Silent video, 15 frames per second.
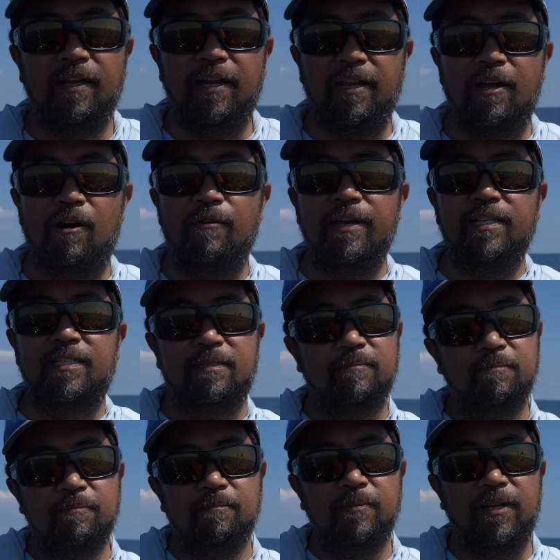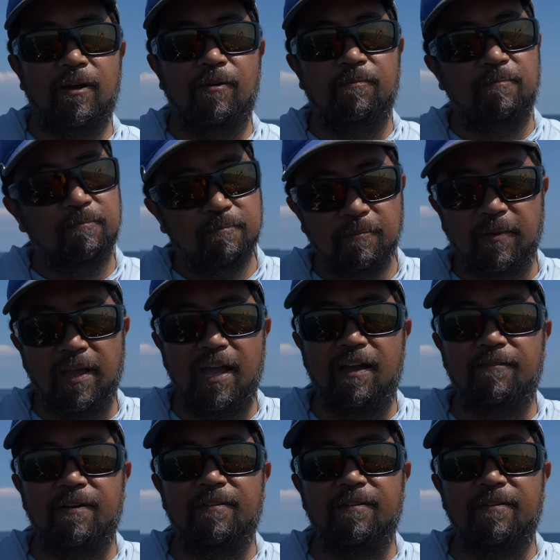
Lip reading: and always, you know, have